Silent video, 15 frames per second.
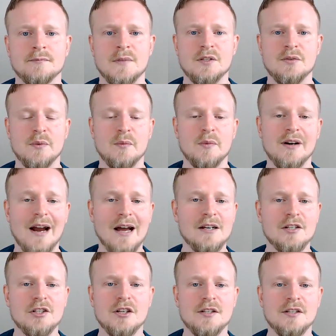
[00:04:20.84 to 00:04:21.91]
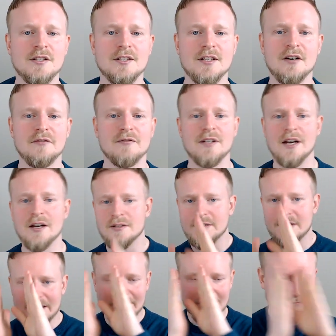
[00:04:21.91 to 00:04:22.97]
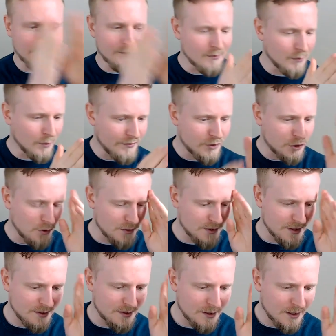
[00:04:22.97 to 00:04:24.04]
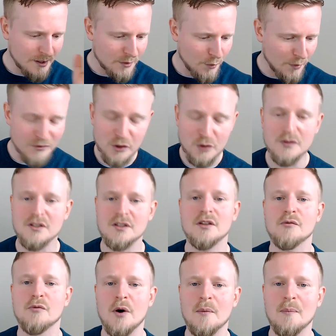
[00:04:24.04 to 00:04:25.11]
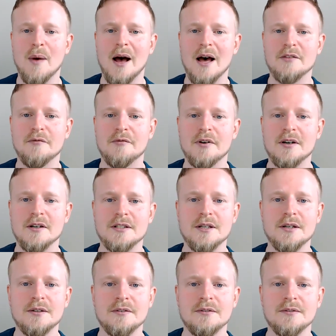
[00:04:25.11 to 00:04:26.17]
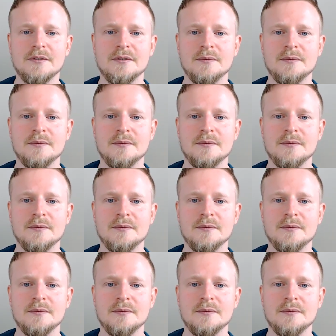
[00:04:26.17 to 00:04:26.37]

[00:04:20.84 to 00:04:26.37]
So when we're anxious and self-doubting, we've chosen the wrong path for ourselves.